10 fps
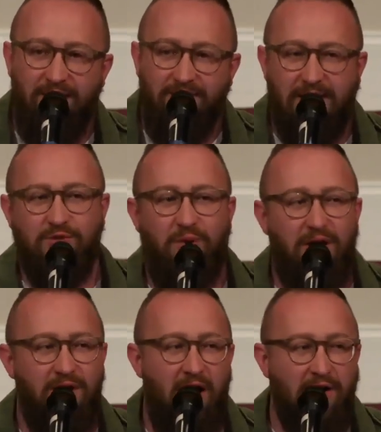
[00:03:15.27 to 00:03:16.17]
That's what
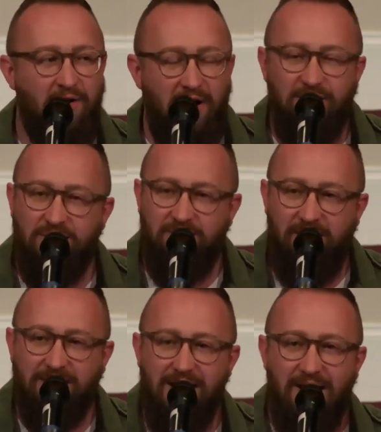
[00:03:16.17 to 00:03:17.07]
inauguration
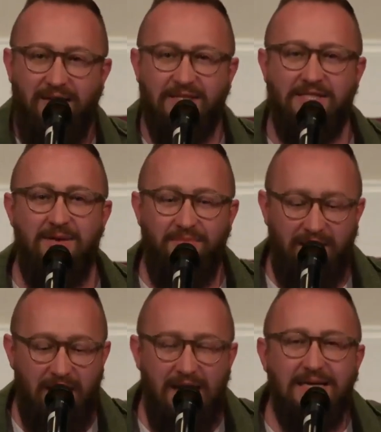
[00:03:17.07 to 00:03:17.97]
means, that
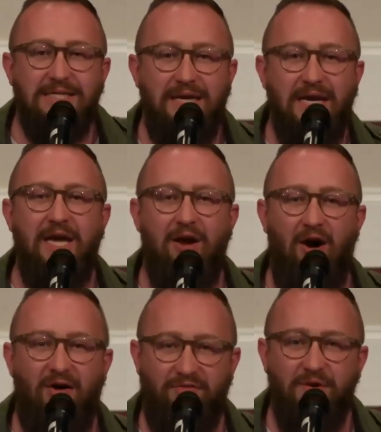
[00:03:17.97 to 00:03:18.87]
something is kicking
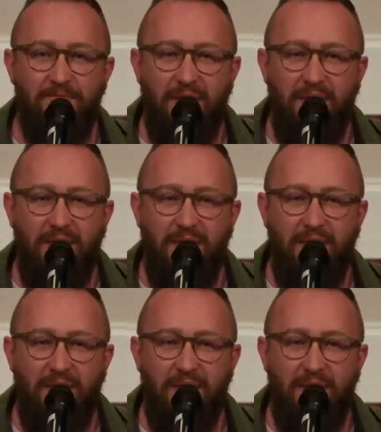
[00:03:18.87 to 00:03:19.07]
off,